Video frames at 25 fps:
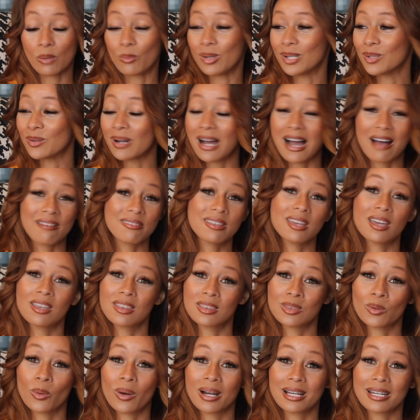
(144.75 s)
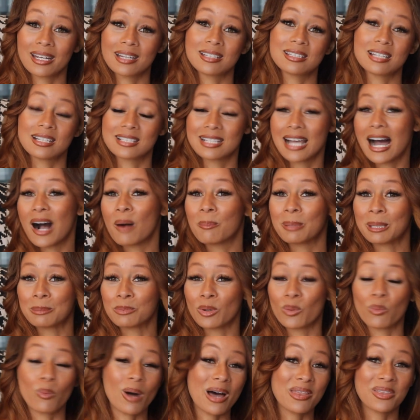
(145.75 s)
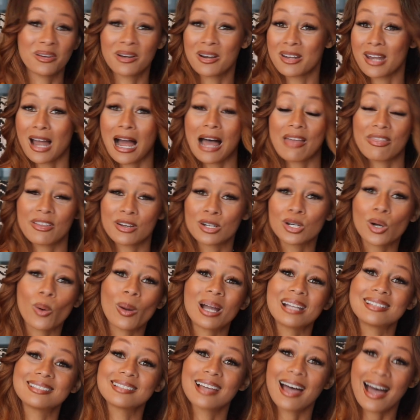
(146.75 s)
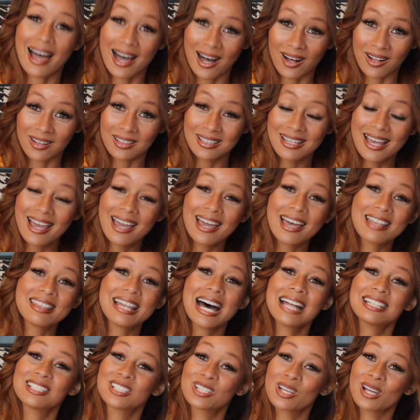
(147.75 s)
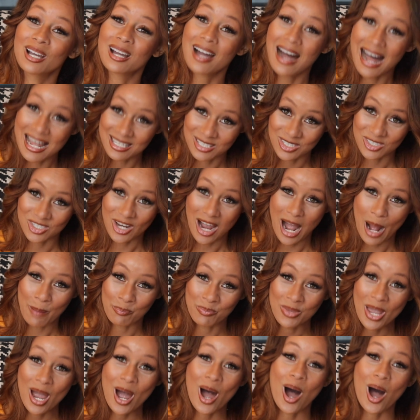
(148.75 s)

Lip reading: We don't have the authority to tell people whether or not they're going to hell. That's God's job.